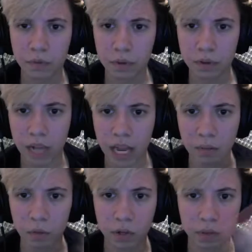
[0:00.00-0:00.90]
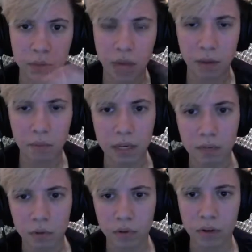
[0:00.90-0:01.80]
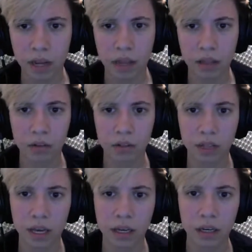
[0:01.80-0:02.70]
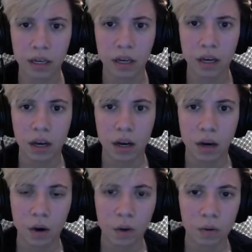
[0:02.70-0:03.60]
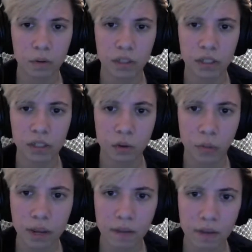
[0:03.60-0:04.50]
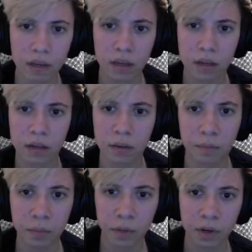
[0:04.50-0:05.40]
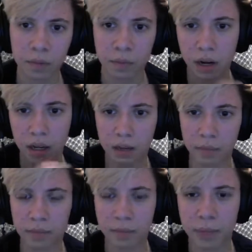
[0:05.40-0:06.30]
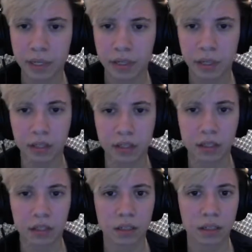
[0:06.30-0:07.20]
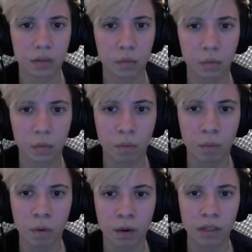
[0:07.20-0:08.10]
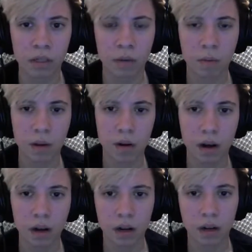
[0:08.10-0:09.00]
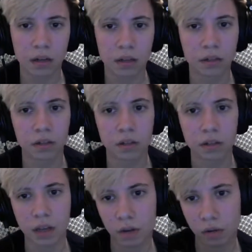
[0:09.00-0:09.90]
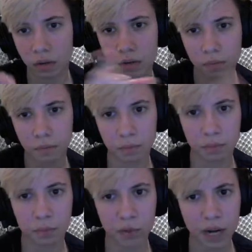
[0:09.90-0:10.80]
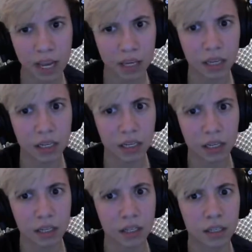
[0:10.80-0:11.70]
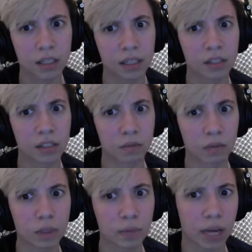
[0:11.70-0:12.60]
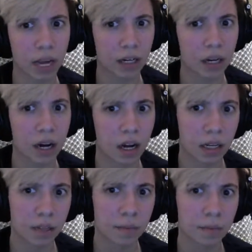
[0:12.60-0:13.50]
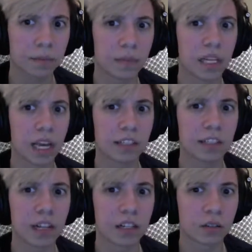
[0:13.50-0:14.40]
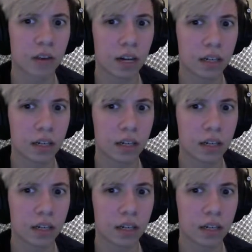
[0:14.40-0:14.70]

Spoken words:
animal head people, and they're like, oh, good gravy, butter my biscuits, what's going on? And turns out Braig is the real bad guy. Yes, that's right.